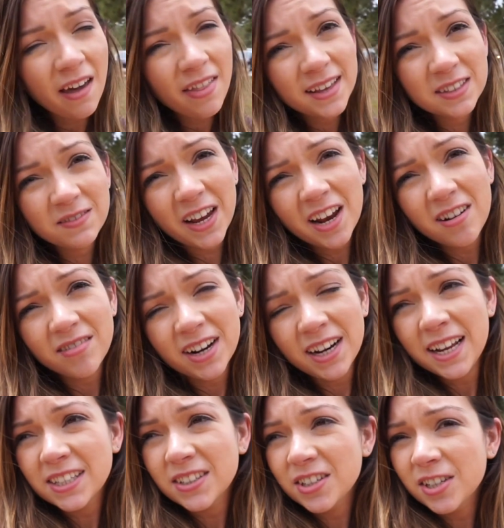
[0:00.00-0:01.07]
yeah, that's about it
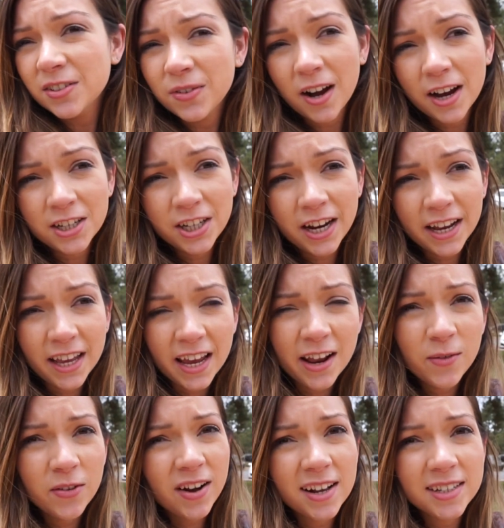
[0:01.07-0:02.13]
really. So just thought I'd check
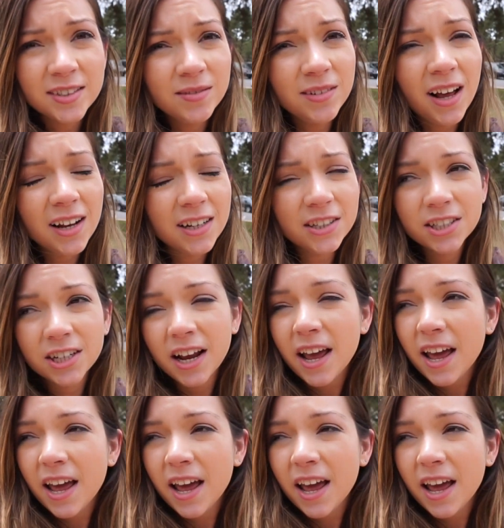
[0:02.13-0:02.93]
in. We've had some lunch,